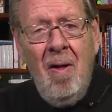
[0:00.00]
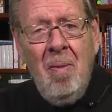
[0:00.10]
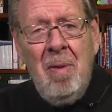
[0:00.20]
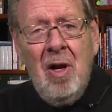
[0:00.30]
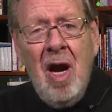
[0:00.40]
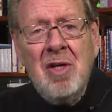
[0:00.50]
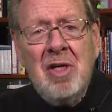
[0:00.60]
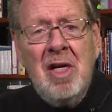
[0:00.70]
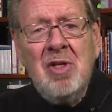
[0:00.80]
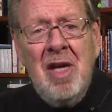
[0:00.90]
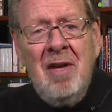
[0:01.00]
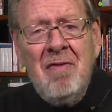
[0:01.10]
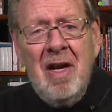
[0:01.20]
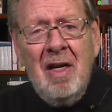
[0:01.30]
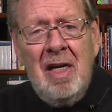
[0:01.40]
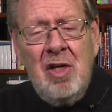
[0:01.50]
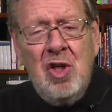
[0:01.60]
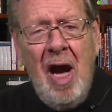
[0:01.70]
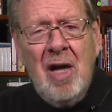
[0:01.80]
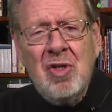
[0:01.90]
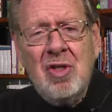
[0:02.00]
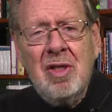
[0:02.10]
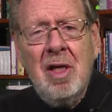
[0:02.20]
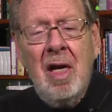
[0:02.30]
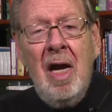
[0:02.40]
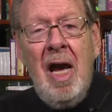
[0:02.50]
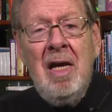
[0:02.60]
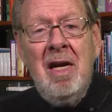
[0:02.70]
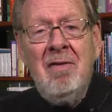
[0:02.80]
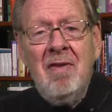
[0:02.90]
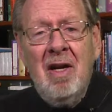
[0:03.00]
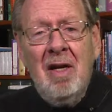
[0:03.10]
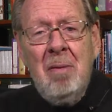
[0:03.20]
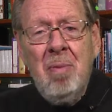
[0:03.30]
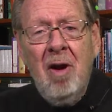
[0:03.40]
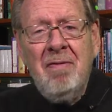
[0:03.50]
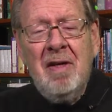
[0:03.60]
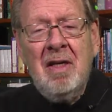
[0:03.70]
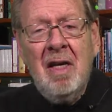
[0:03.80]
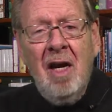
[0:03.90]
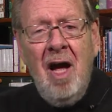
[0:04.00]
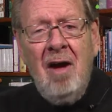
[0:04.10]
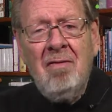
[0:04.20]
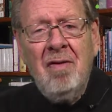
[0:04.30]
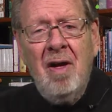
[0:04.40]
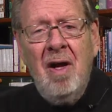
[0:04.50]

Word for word: Because he is infinitely just and infinitely perfect in love,